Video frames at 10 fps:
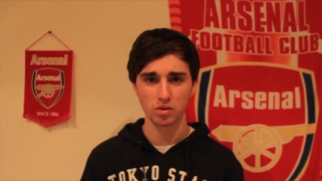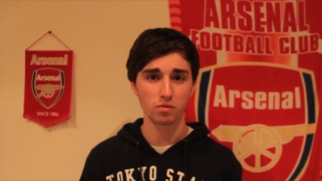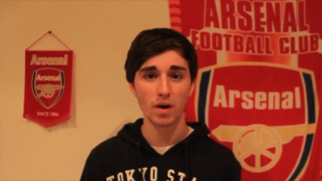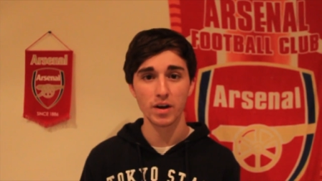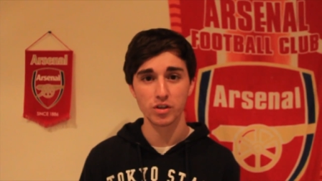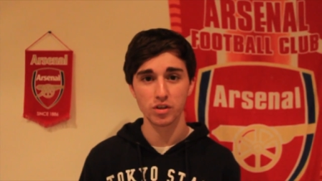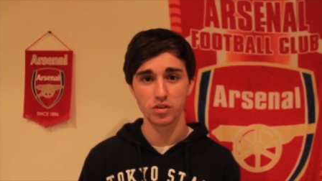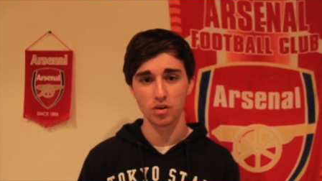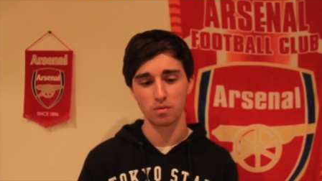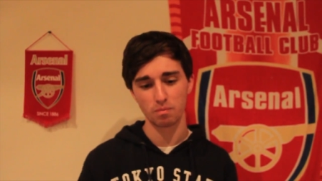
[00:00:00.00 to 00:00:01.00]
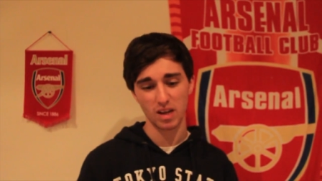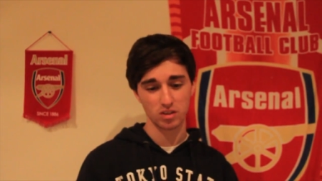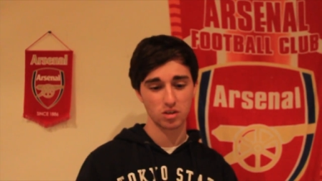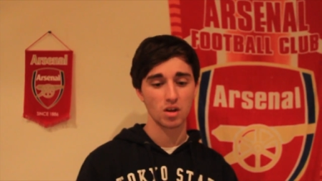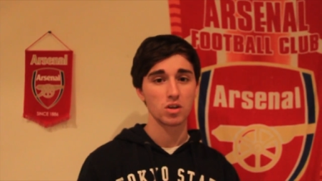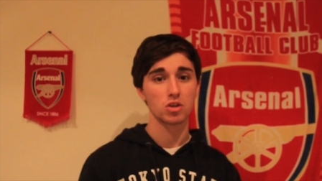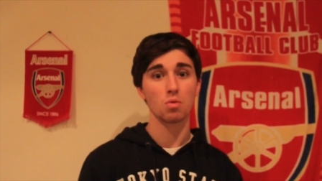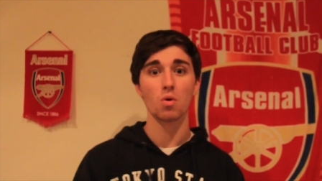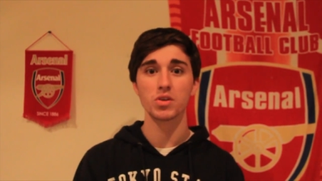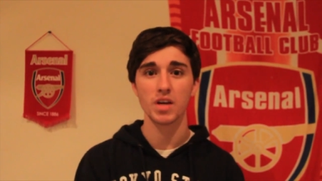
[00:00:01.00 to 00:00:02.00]
direction, so it bounced
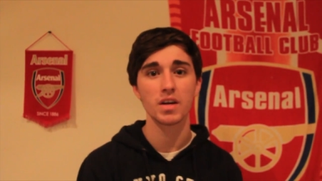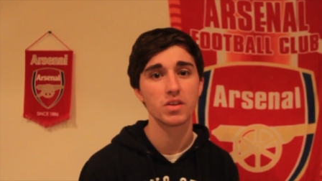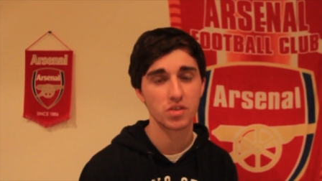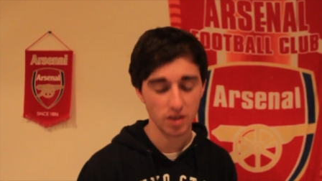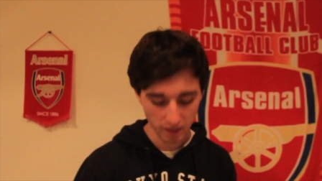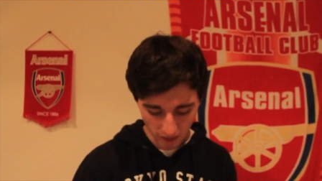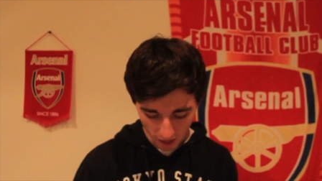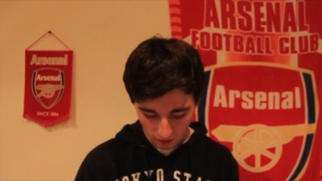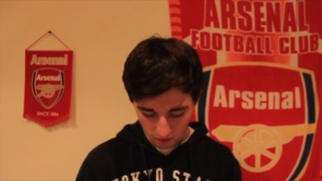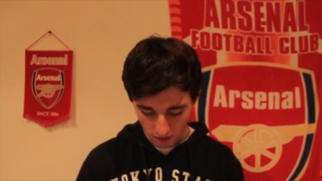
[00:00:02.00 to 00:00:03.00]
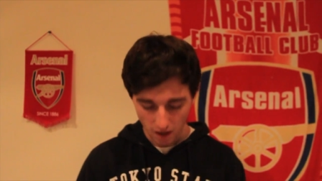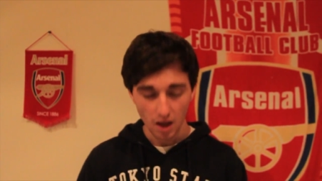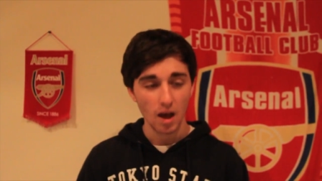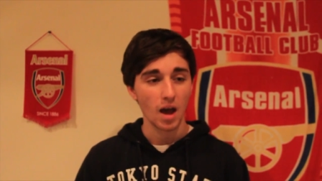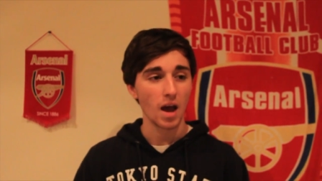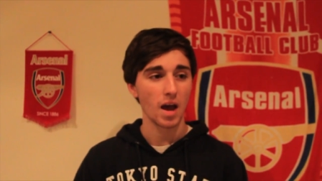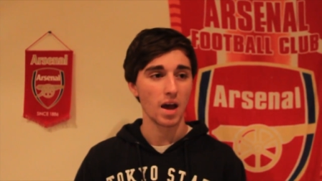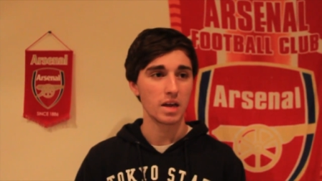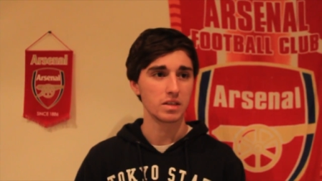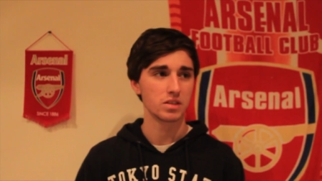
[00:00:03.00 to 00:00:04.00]
towards Henderson again,
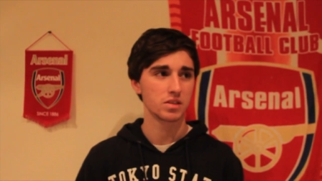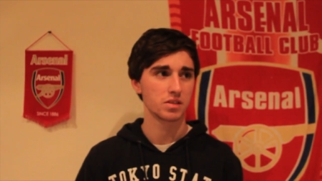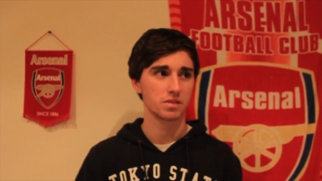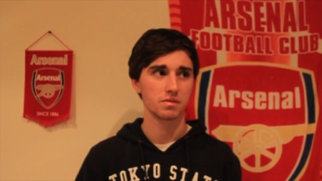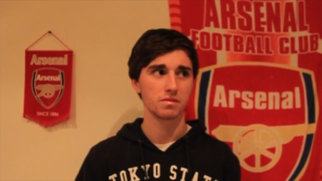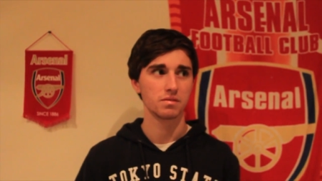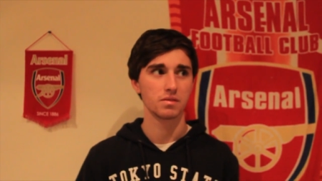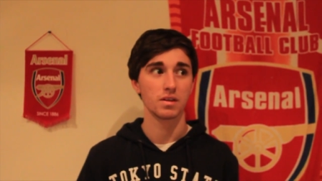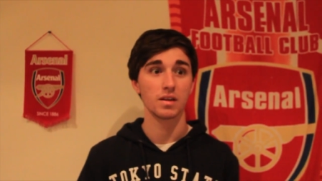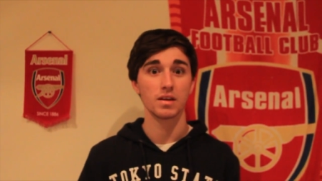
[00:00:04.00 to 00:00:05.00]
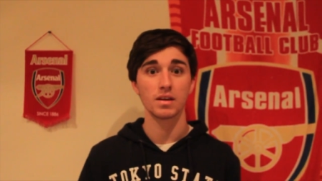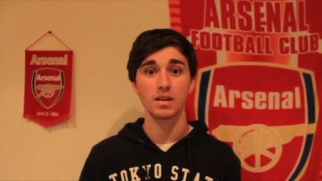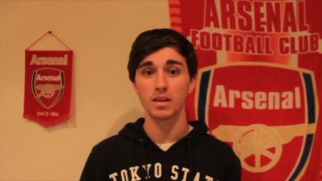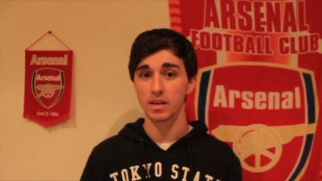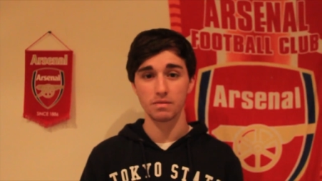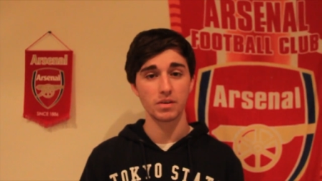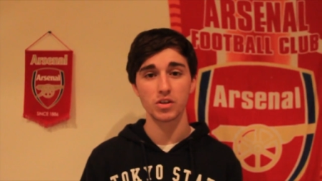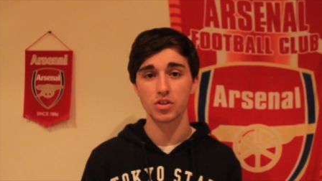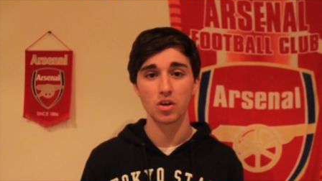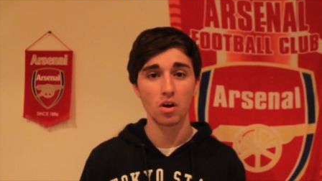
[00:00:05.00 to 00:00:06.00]
and he
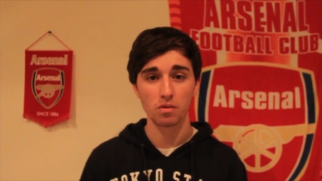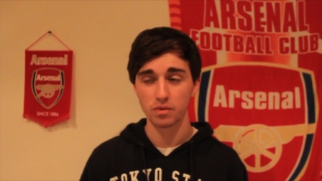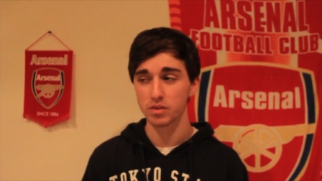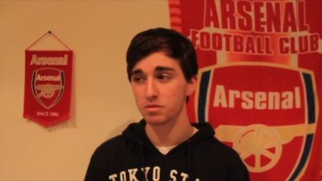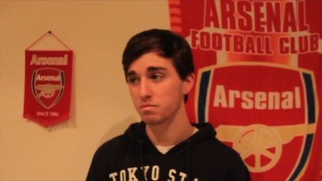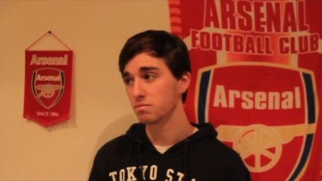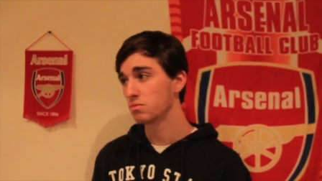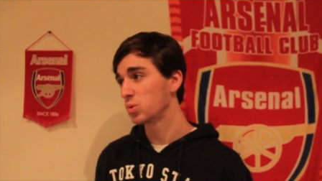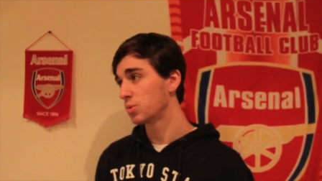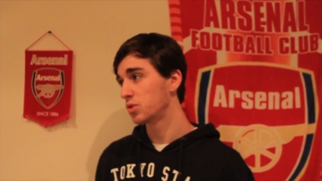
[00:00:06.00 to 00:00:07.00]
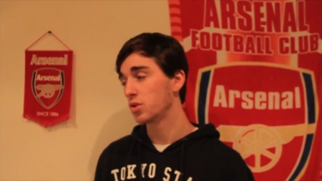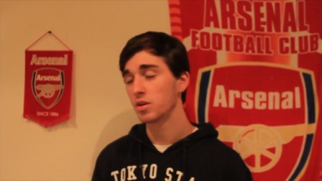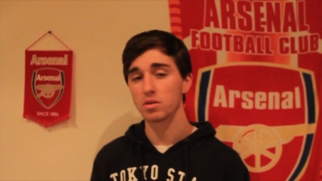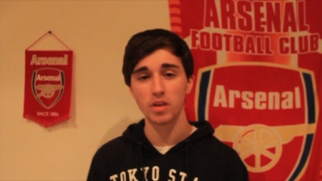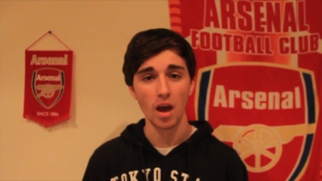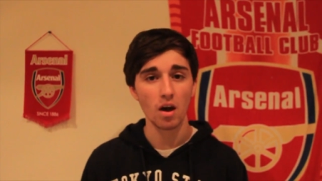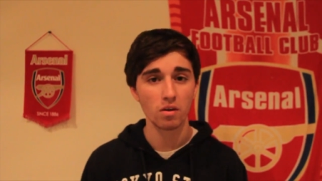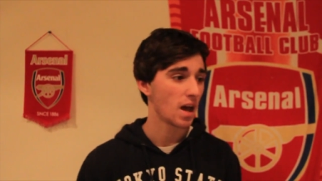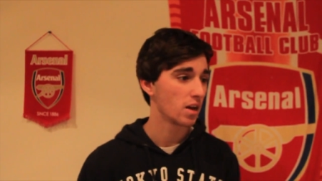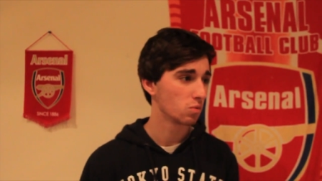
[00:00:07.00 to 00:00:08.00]
finished it off, and we were 2-0
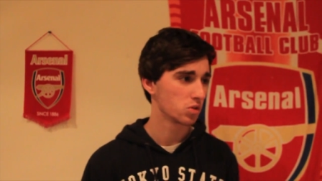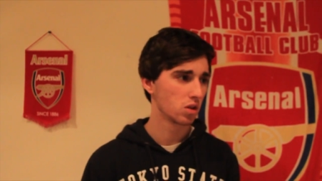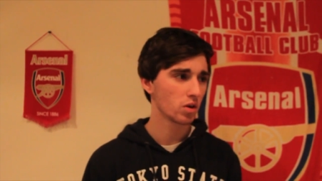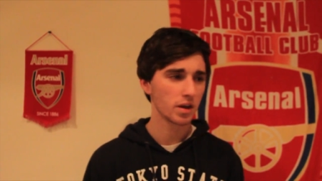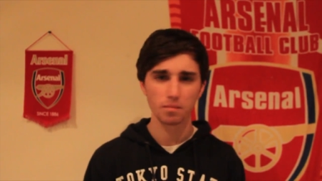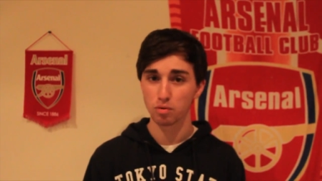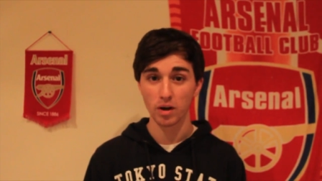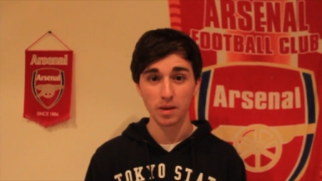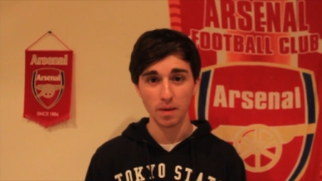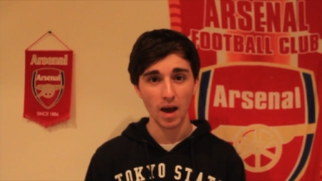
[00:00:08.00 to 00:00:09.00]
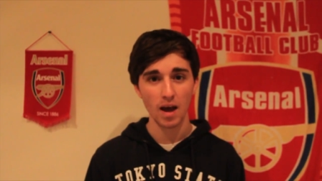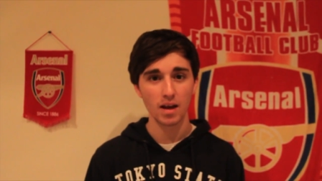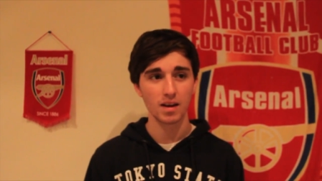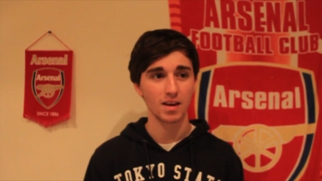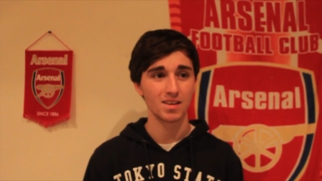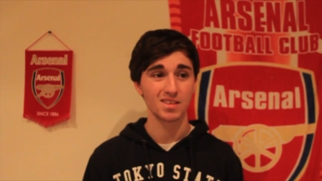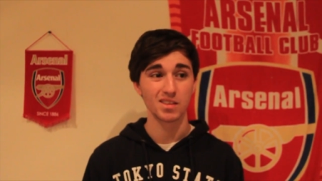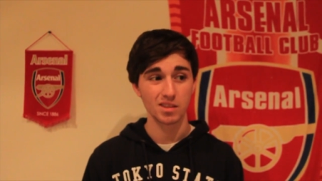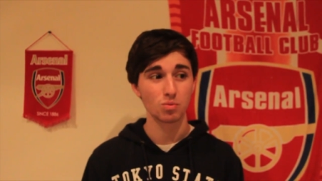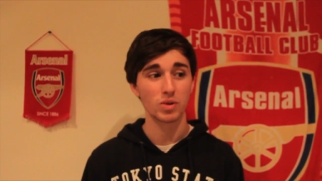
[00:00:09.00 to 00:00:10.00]
down, and it was looking pretty bad,
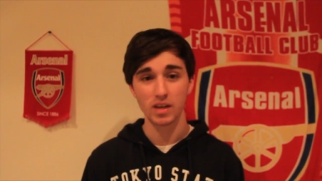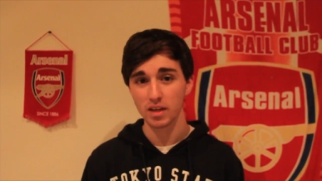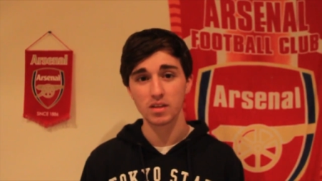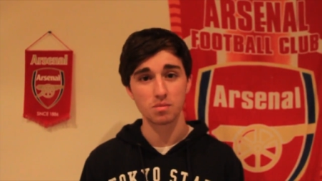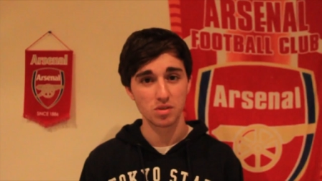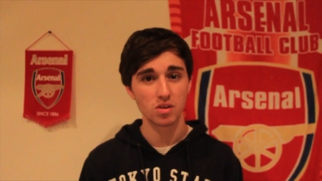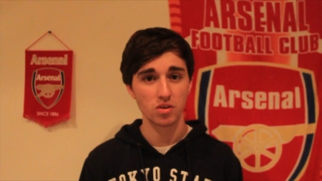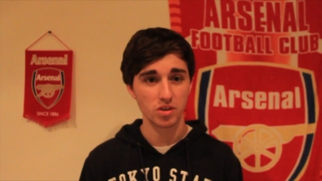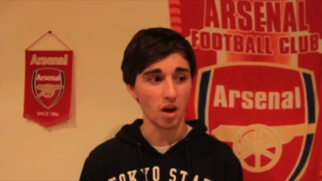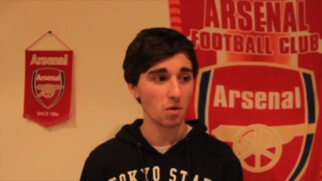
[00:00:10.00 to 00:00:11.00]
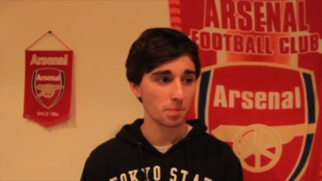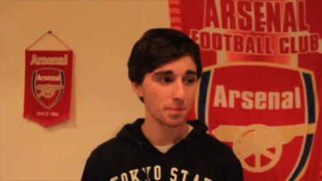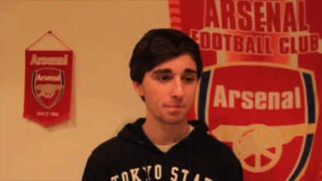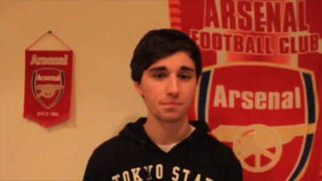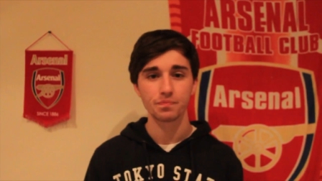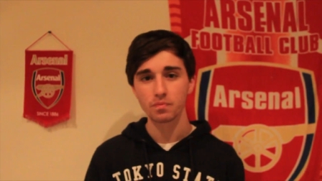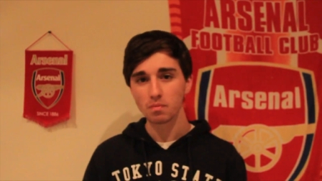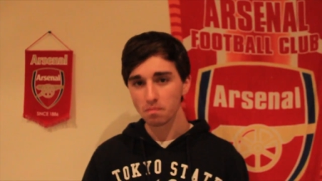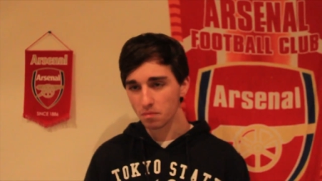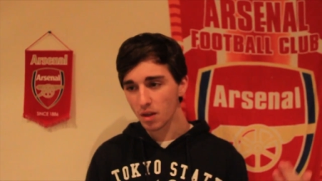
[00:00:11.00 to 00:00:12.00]
and we needed some serious help.
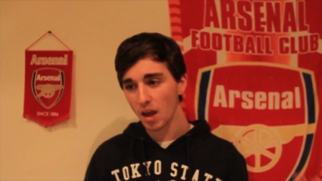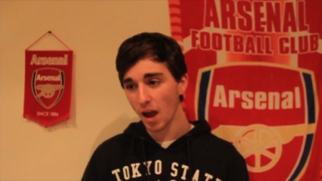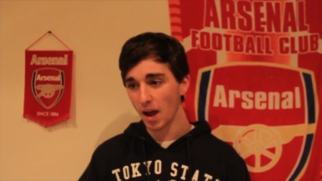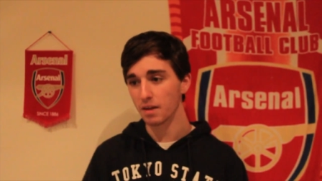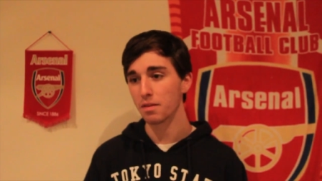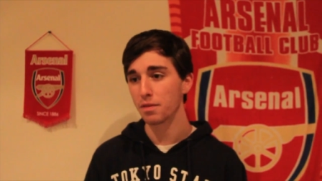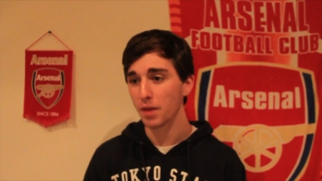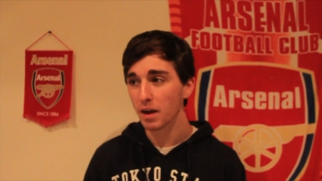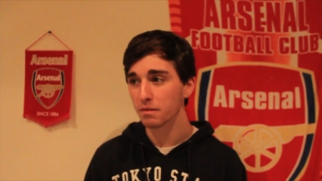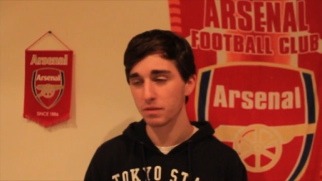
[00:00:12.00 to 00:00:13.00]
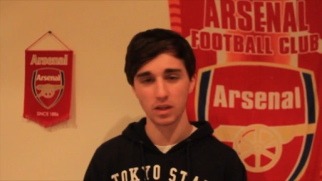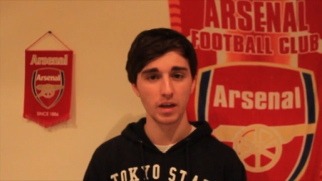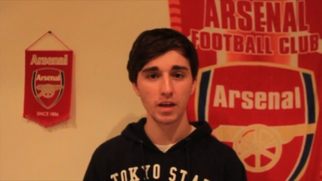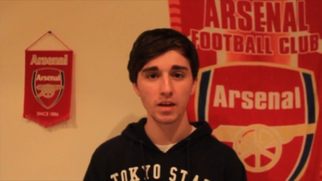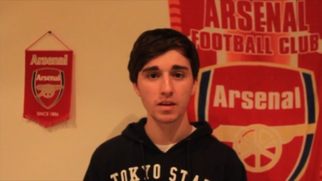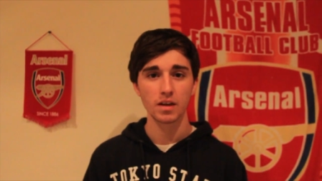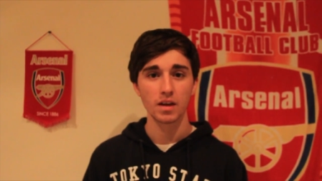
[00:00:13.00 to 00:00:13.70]
And thankfully,